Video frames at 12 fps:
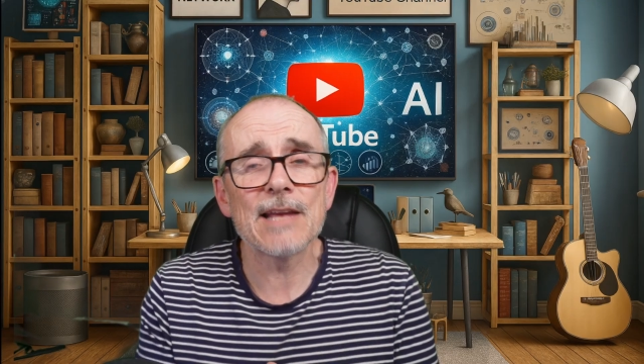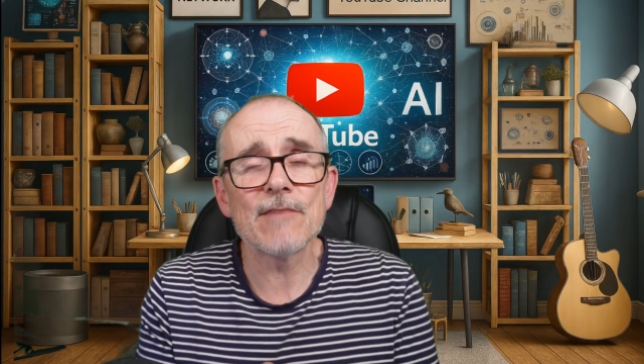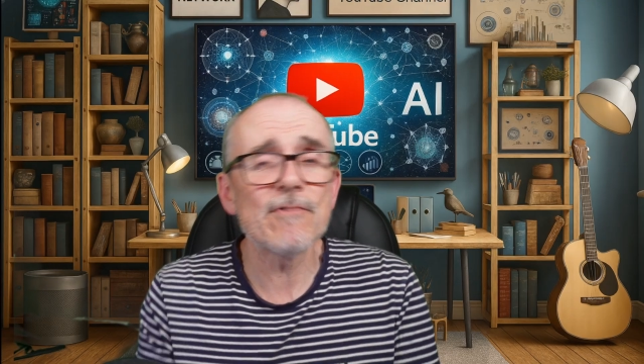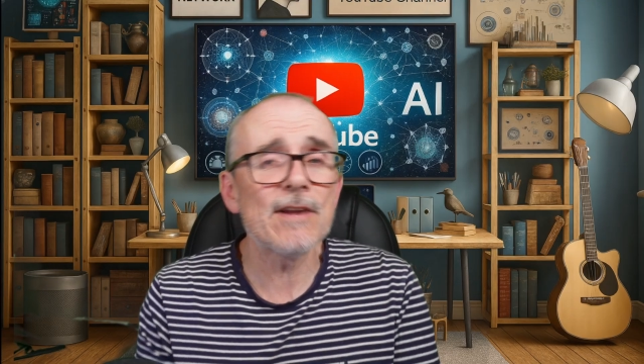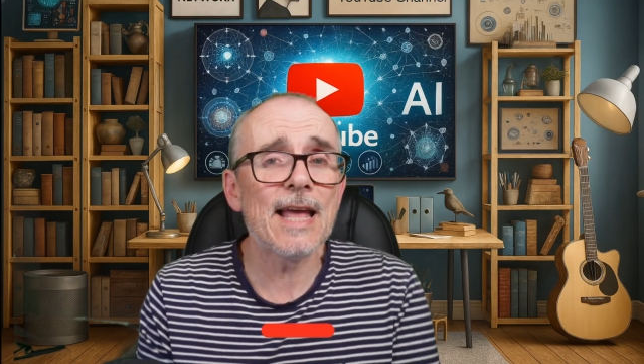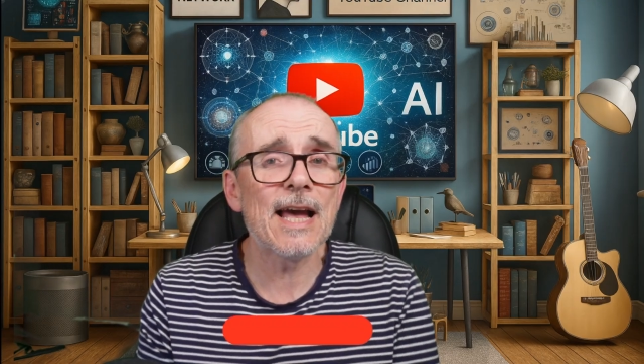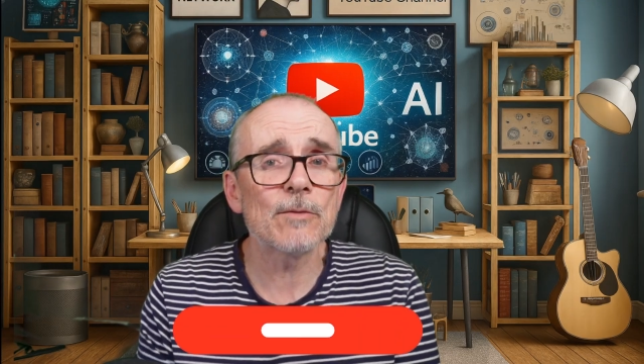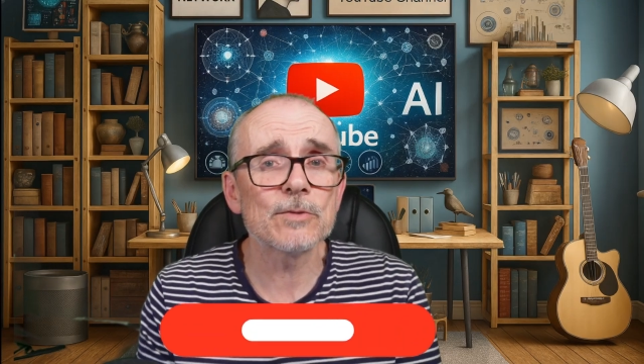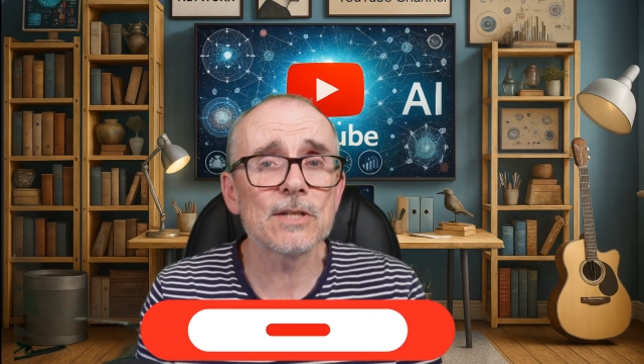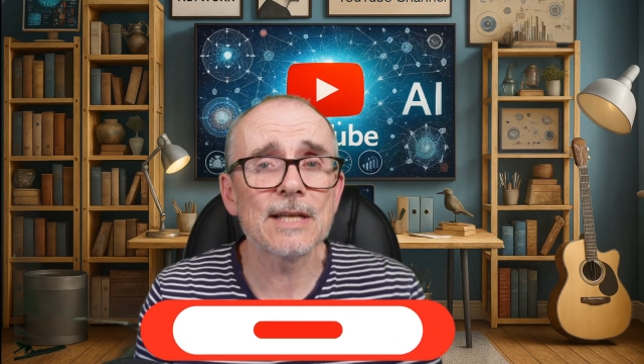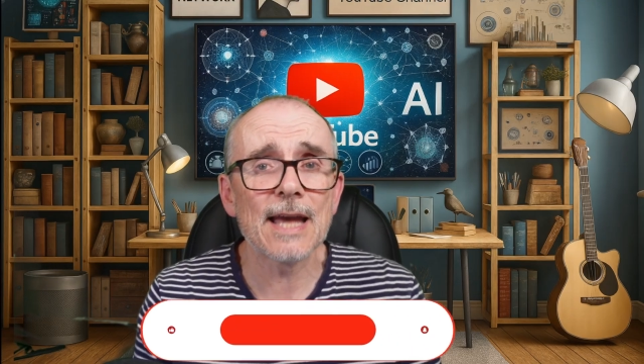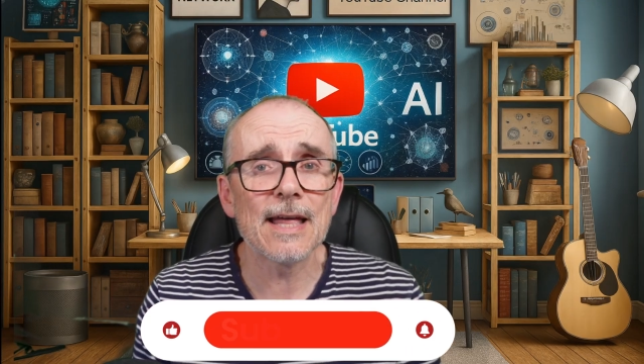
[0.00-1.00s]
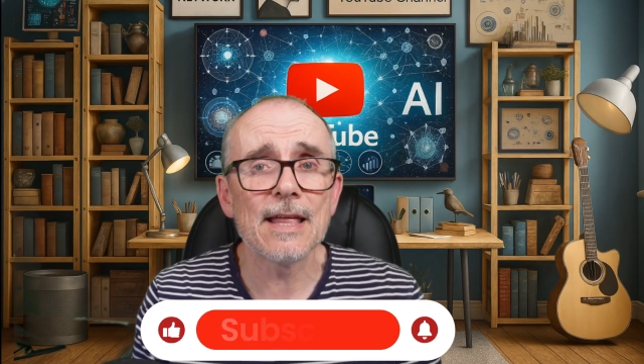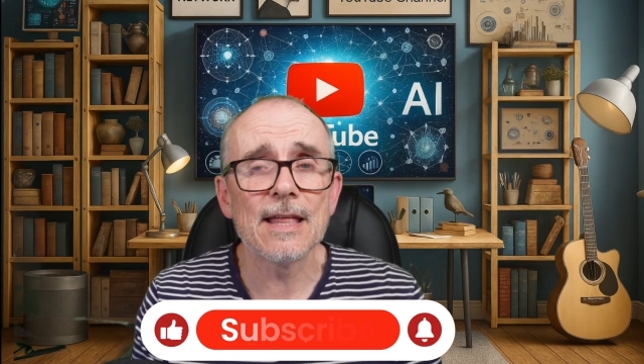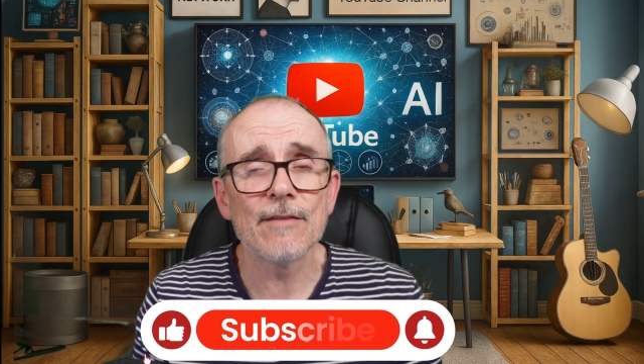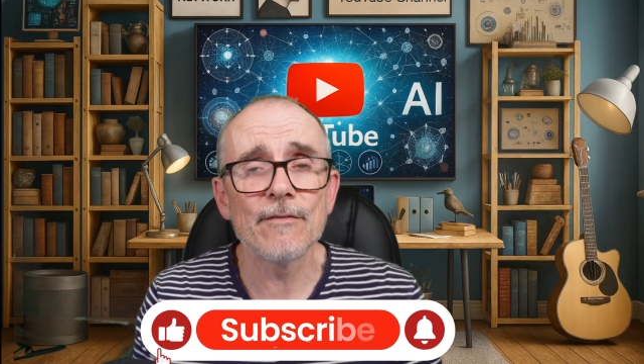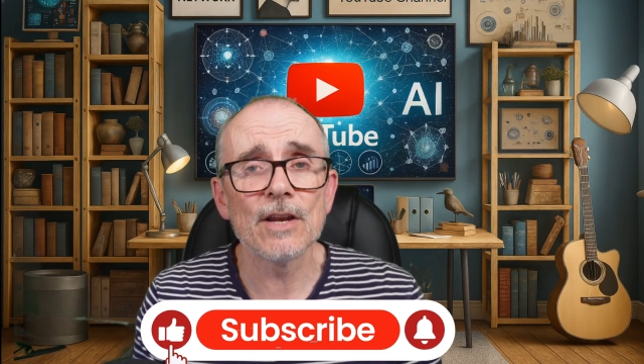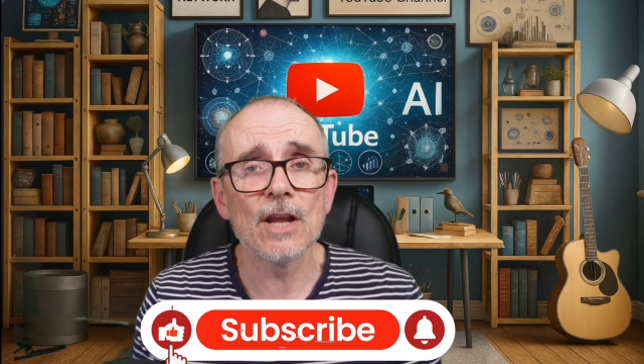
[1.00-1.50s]
It really helps to get
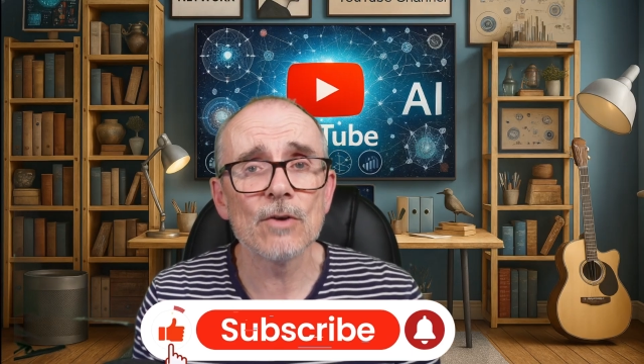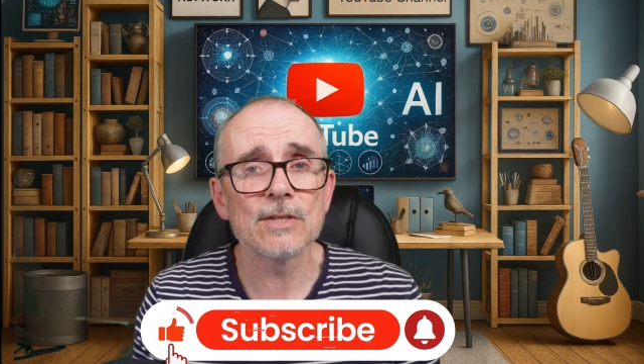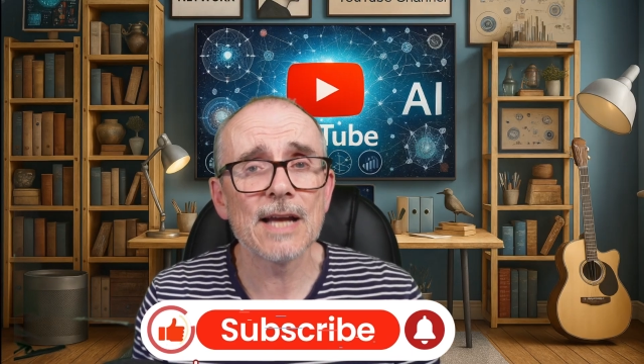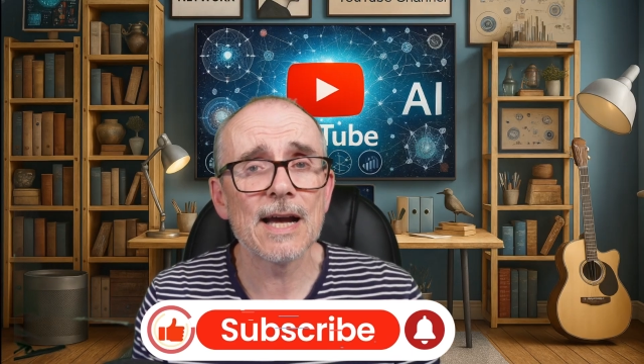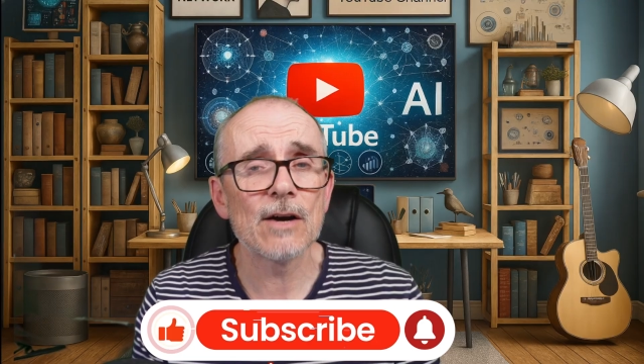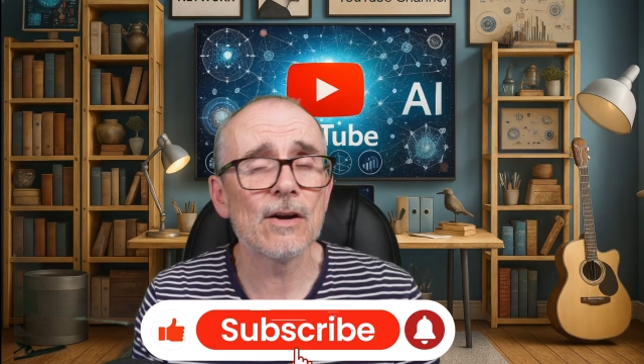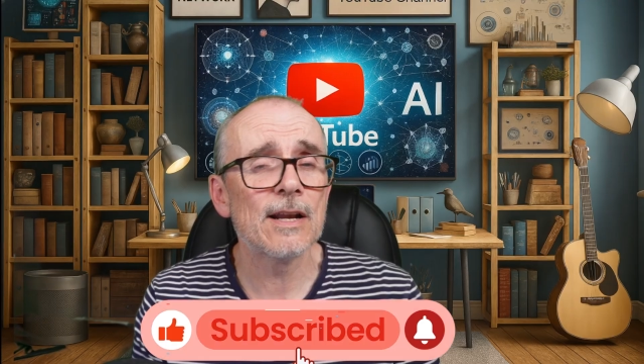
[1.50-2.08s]
the videos out.